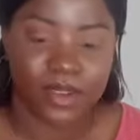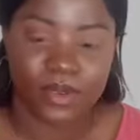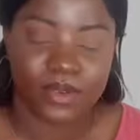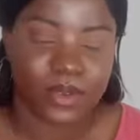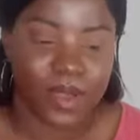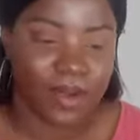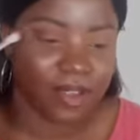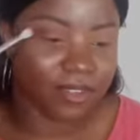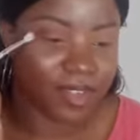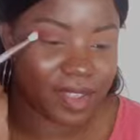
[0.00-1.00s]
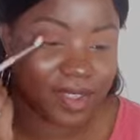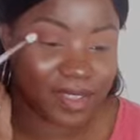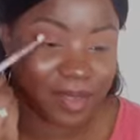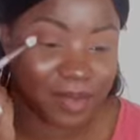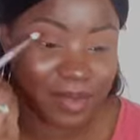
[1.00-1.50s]
I don't know how I
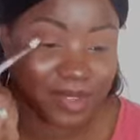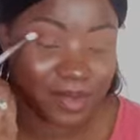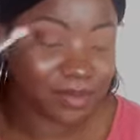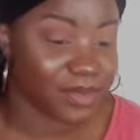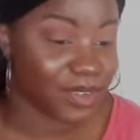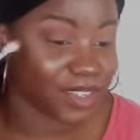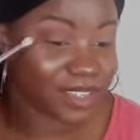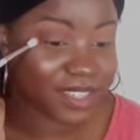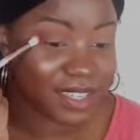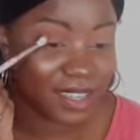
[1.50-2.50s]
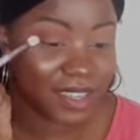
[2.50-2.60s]
feel about this brush.